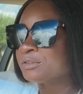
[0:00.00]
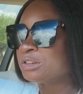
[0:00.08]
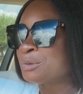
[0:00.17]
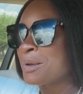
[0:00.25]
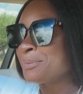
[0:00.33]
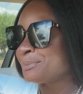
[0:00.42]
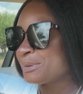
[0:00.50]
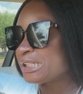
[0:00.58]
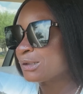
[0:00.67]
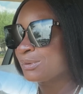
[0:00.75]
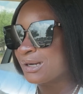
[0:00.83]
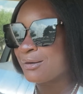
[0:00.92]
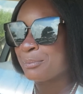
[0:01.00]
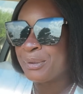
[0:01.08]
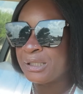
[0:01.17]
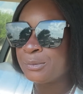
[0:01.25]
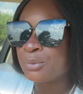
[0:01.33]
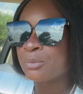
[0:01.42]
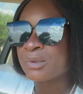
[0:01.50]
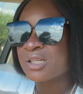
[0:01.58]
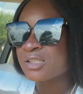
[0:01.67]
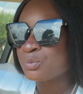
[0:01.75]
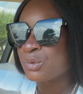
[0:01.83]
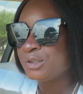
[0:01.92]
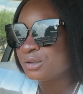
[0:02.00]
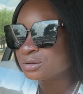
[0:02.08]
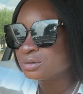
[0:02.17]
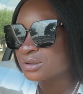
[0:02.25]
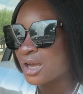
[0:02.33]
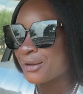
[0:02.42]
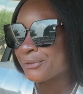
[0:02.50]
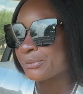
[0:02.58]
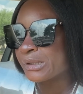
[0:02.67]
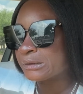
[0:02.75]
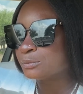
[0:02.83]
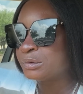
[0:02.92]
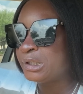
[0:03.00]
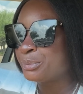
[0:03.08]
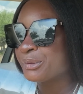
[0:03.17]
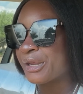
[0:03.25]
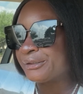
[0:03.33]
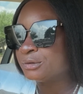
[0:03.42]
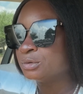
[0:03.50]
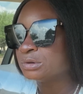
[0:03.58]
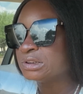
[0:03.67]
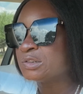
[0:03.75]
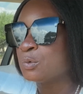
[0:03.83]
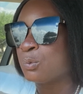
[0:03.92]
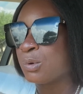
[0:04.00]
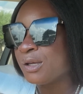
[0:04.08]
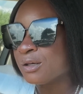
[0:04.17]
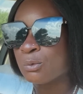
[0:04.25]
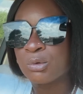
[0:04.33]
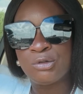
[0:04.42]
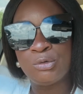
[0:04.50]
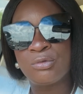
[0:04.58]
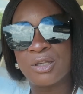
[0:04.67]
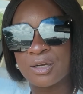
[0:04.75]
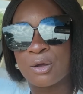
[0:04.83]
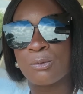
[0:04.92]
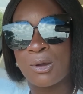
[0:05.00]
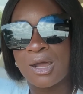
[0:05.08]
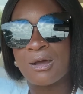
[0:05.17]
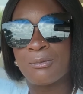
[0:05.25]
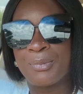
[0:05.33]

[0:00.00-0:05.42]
to maybe be around people, because when you're not around people, like you, it's weird when you get around